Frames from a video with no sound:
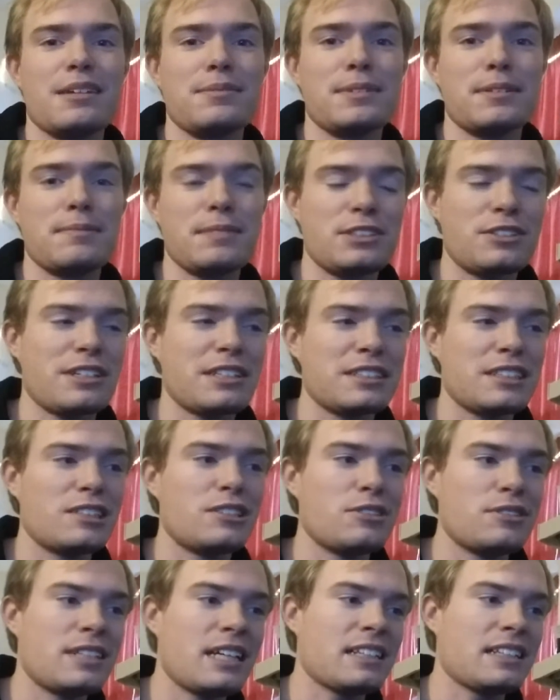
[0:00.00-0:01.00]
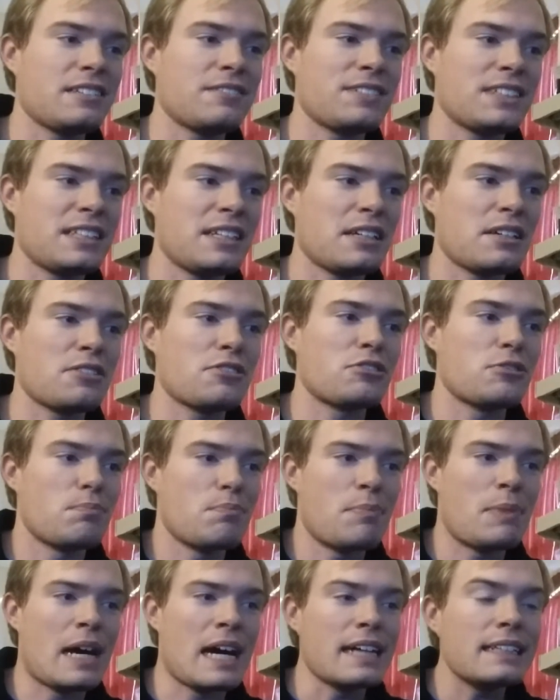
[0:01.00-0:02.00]
I'm gonna be trying to do daily videos,
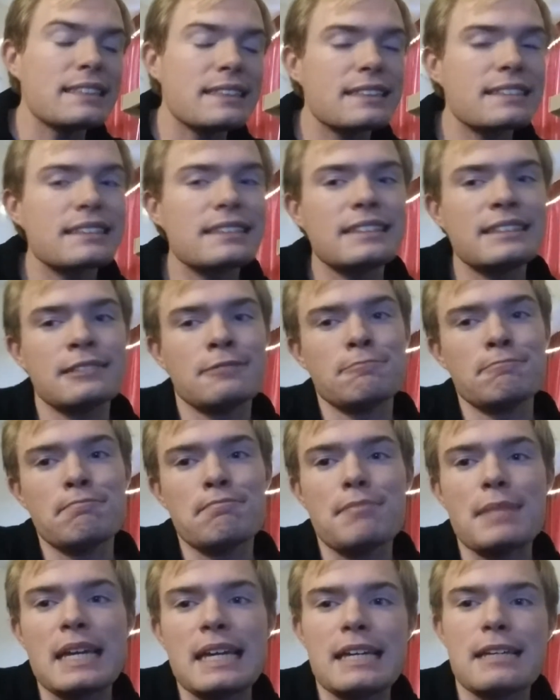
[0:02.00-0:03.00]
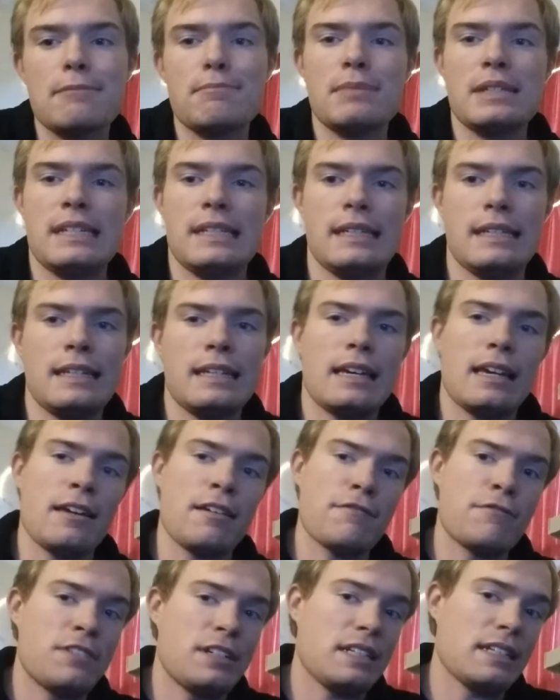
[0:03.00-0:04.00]
but it may be
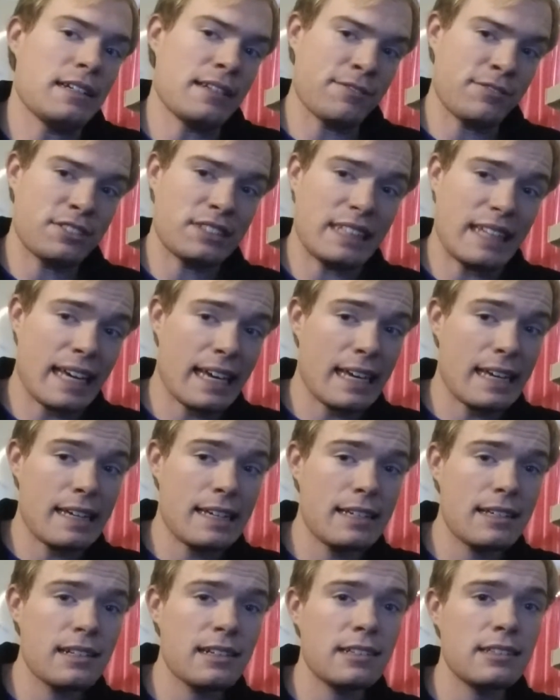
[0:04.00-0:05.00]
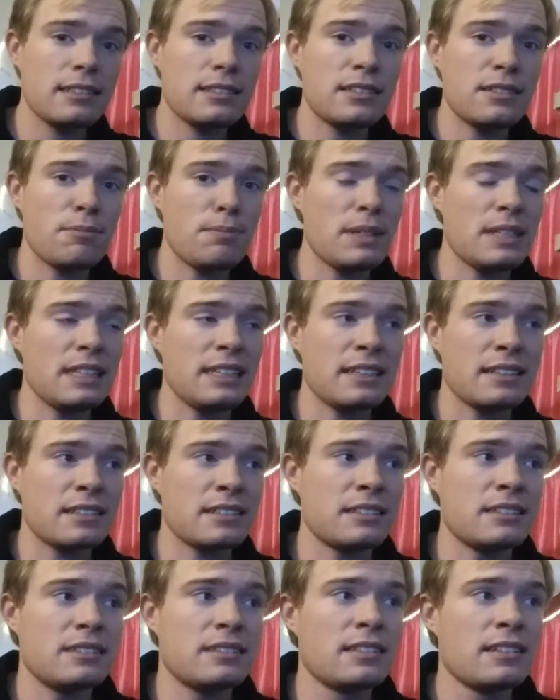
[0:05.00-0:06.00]
every other day, depending
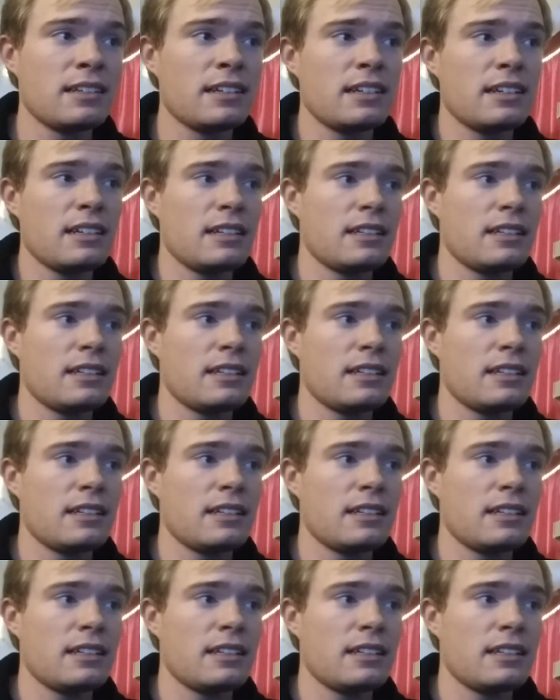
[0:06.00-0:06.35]
on